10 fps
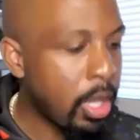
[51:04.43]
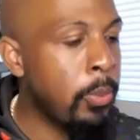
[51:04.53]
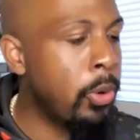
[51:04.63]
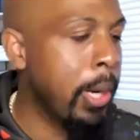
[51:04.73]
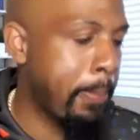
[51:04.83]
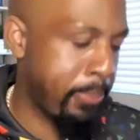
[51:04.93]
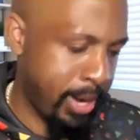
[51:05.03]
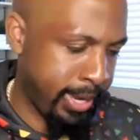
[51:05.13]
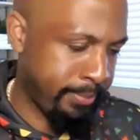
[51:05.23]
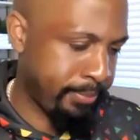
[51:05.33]
We're going to
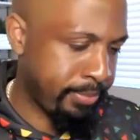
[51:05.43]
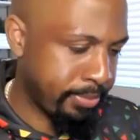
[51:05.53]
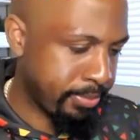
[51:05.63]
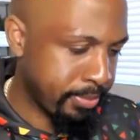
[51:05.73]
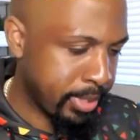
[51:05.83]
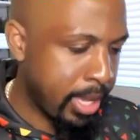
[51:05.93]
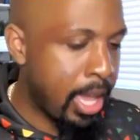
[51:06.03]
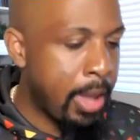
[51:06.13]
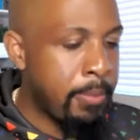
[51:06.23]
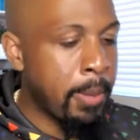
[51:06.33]
pray.
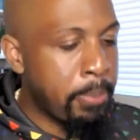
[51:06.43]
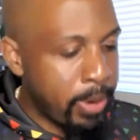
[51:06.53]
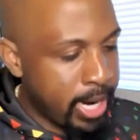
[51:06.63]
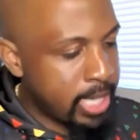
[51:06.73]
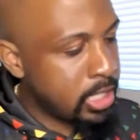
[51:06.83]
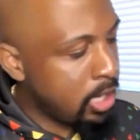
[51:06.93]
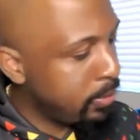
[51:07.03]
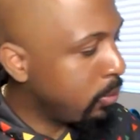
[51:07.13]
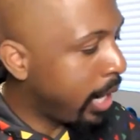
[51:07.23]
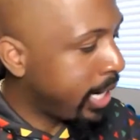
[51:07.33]
The prayers of
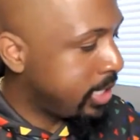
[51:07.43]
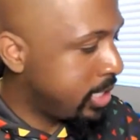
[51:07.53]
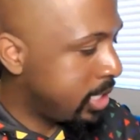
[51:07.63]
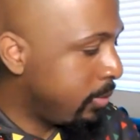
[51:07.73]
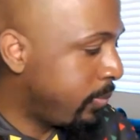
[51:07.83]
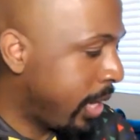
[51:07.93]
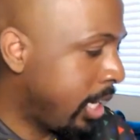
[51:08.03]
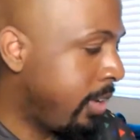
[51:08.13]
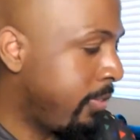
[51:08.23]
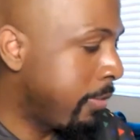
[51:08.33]
the righteous
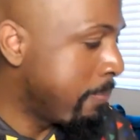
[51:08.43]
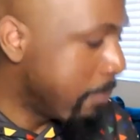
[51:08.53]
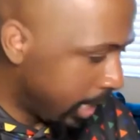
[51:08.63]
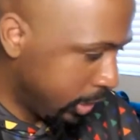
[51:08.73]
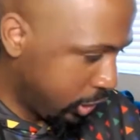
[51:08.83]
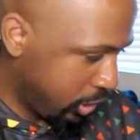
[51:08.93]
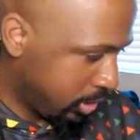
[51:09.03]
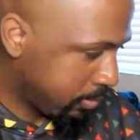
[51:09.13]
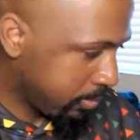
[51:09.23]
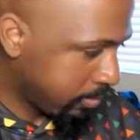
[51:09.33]
availeth much.
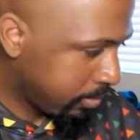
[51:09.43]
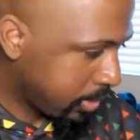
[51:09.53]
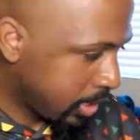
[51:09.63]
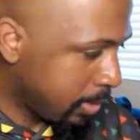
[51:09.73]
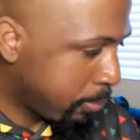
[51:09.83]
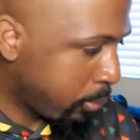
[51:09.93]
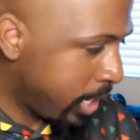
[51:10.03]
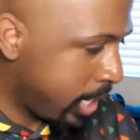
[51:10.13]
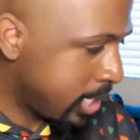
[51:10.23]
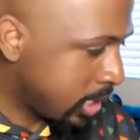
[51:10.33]
The
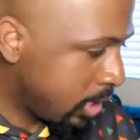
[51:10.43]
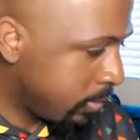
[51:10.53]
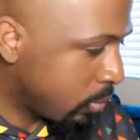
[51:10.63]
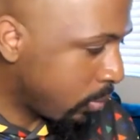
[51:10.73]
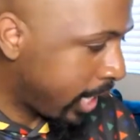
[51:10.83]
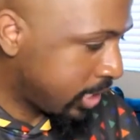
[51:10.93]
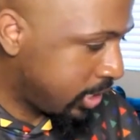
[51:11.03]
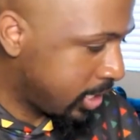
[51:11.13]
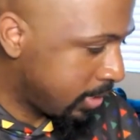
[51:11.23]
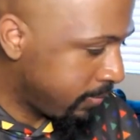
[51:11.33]
prayers of the
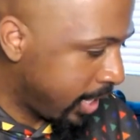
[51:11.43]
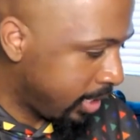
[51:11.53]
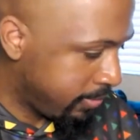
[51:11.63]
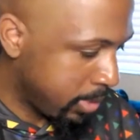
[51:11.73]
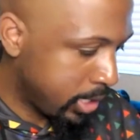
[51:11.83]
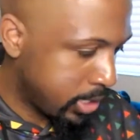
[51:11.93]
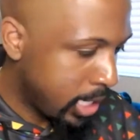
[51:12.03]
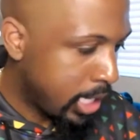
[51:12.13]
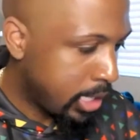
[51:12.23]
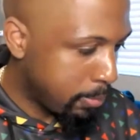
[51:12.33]
righteous availeth much.
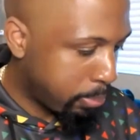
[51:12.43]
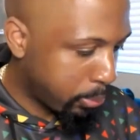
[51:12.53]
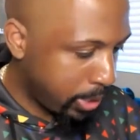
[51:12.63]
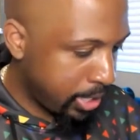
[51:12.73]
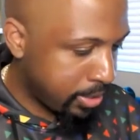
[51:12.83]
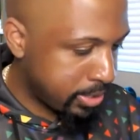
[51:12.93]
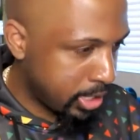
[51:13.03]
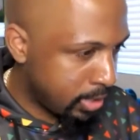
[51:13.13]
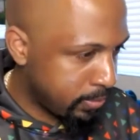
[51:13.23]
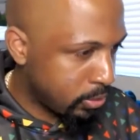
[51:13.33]
The prayers
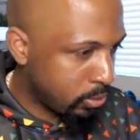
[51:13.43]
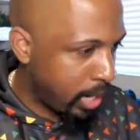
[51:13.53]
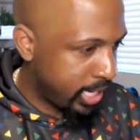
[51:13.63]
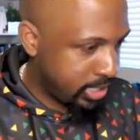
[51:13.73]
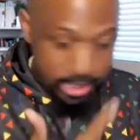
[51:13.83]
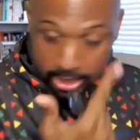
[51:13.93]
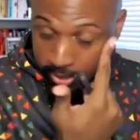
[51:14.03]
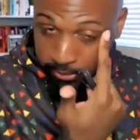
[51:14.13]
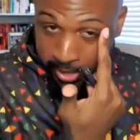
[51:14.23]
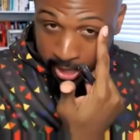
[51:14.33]
of the righteous
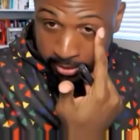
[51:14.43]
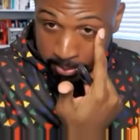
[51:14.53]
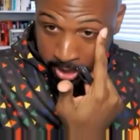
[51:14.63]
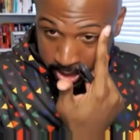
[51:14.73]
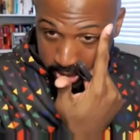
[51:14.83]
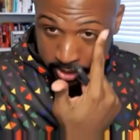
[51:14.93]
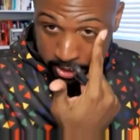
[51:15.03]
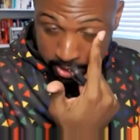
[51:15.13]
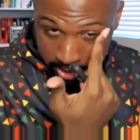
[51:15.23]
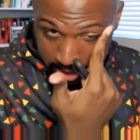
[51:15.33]
availeth much.
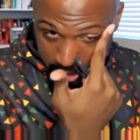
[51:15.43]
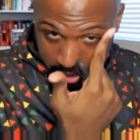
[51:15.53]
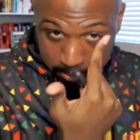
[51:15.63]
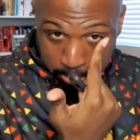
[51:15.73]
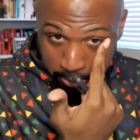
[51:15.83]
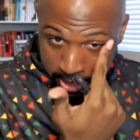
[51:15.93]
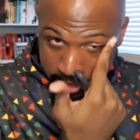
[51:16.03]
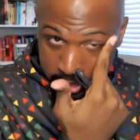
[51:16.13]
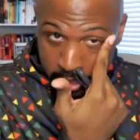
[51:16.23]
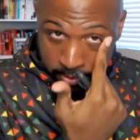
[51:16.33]
The
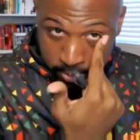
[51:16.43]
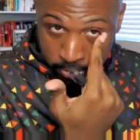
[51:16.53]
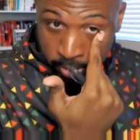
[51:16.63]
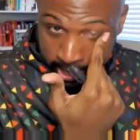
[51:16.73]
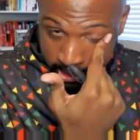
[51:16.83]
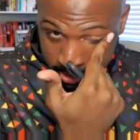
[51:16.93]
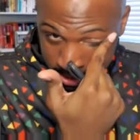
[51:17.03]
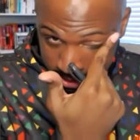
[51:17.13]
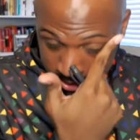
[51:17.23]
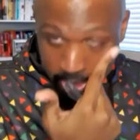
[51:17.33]
prayers of the
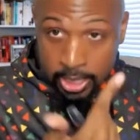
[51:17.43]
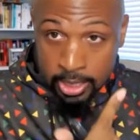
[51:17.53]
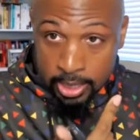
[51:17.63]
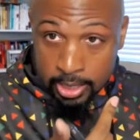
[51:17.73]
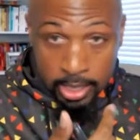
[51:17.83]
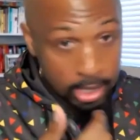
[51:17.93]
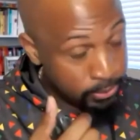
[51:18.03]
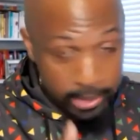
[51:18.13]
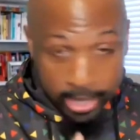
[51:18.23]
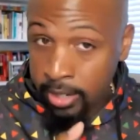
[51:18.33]
righteous
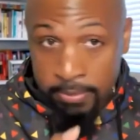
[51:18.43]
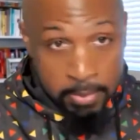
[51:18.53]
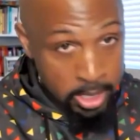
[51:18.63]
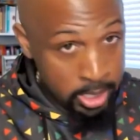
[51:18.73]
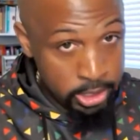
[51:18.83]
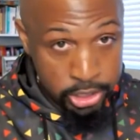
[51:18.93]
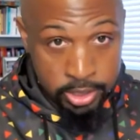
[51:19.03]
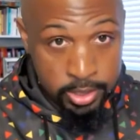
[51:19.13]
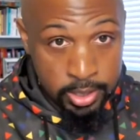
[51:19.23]
availeth much.